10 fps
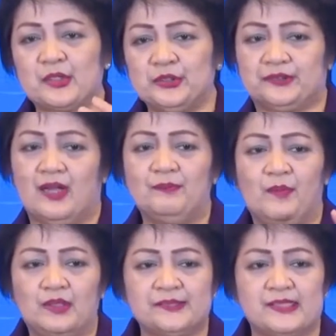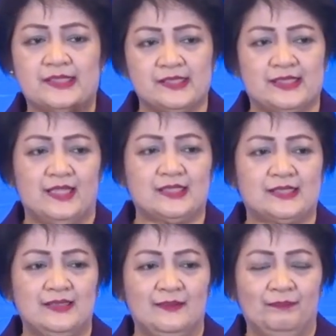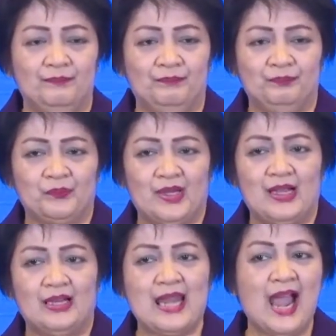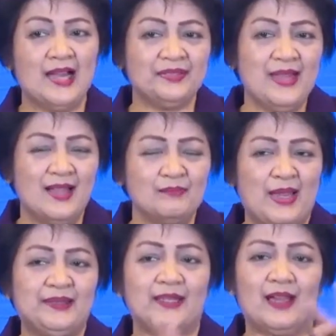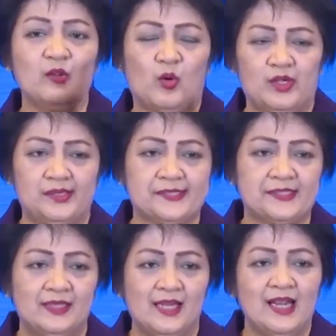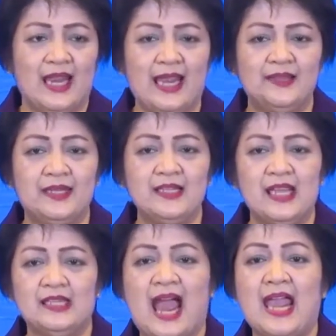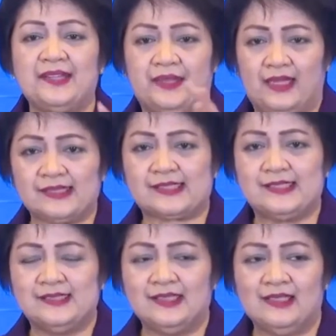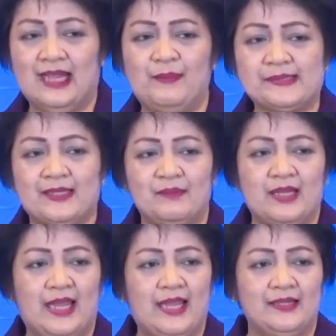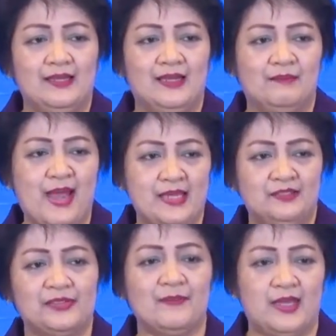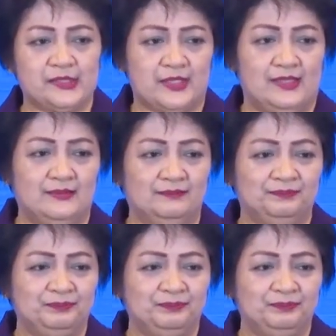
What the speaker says: root of most diseases. Lahat ng medical words ending in itis, ibig sabihin, may inflammation.